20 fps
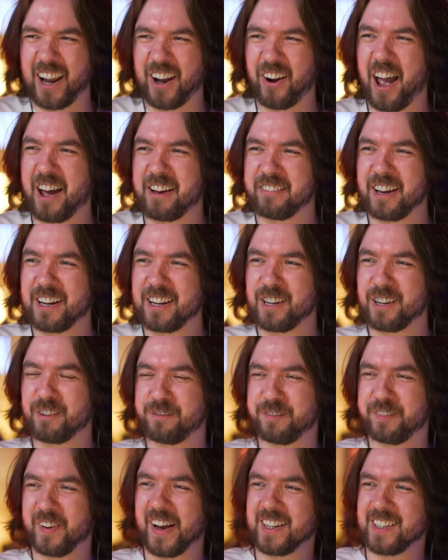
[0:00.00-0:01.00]
Oh, I don't have any
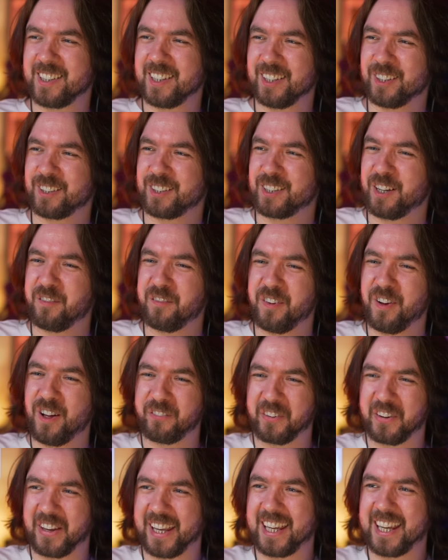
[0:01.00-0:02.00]
advice that doesn't
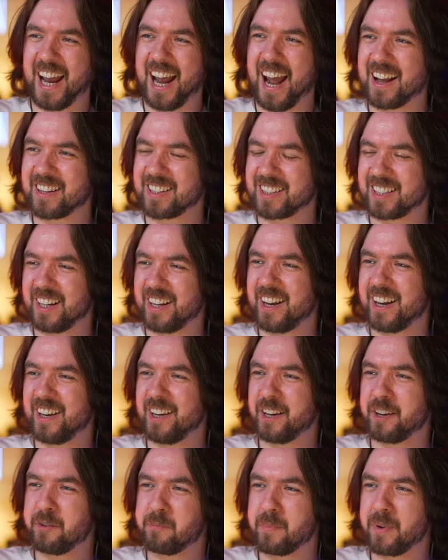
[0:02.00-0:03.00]
involve
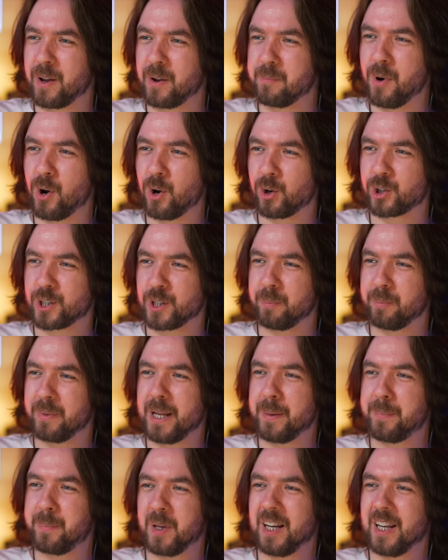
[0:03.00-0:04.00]
gaslighting, emotional
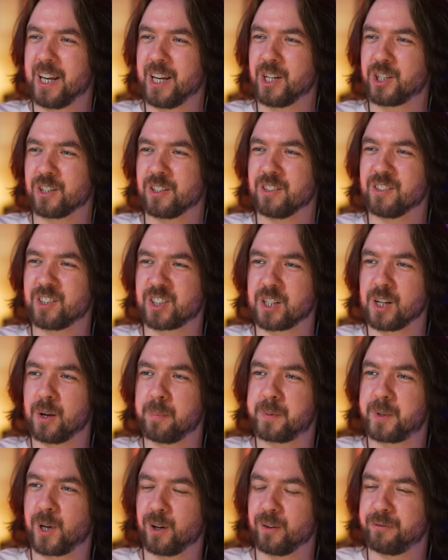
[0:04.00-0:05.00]
manipulation,
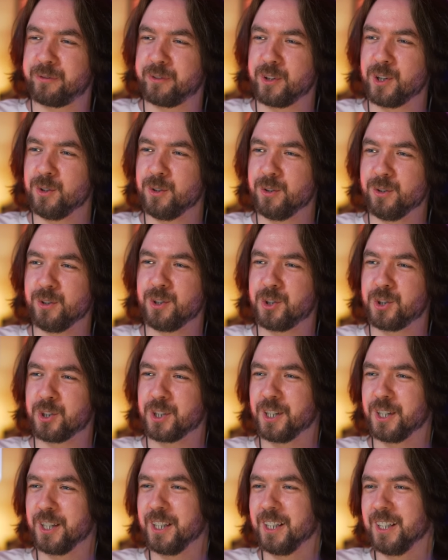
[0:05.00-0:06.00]

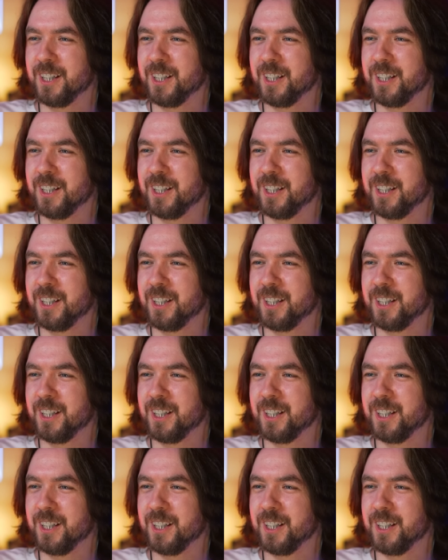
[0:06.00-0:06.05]
subterfuge.